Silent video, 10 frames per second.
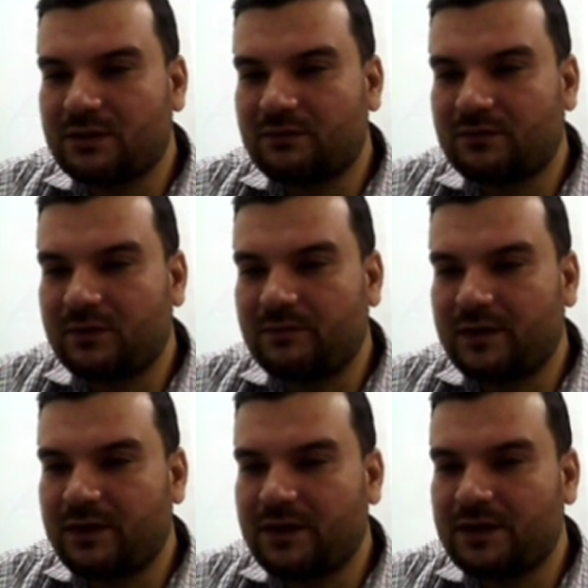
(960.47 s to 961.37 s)
for
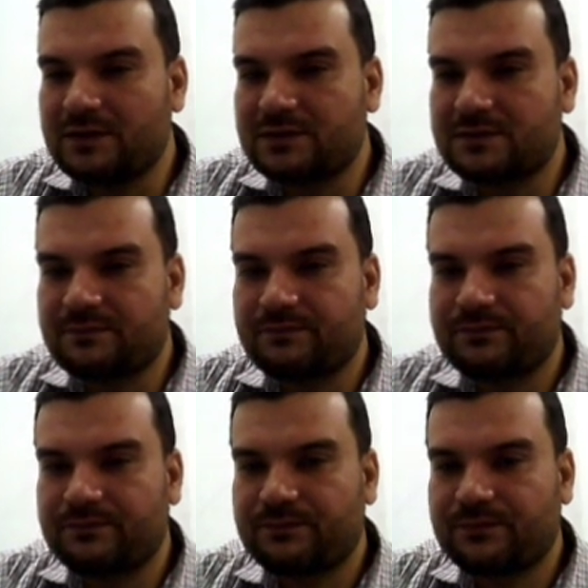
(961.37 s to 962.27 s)
many days.
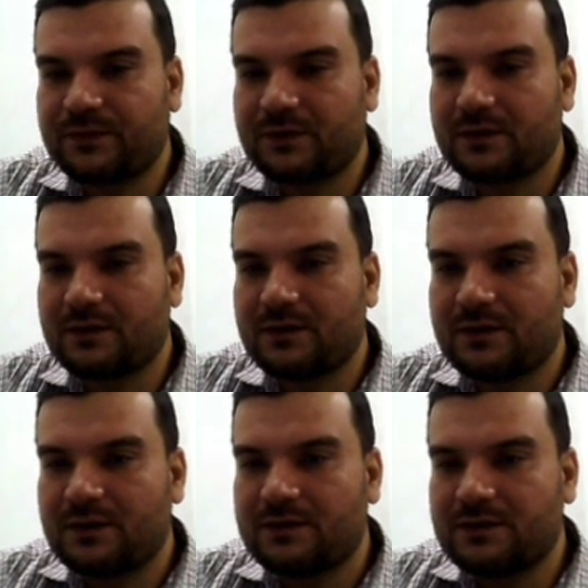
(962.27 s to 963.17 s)

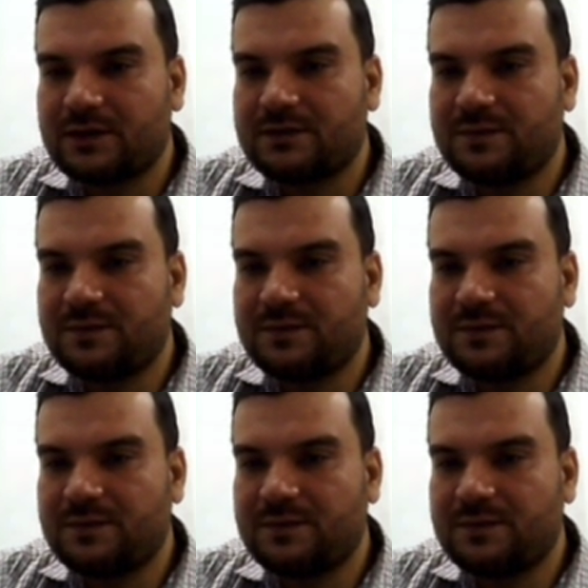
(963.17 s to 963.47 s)
These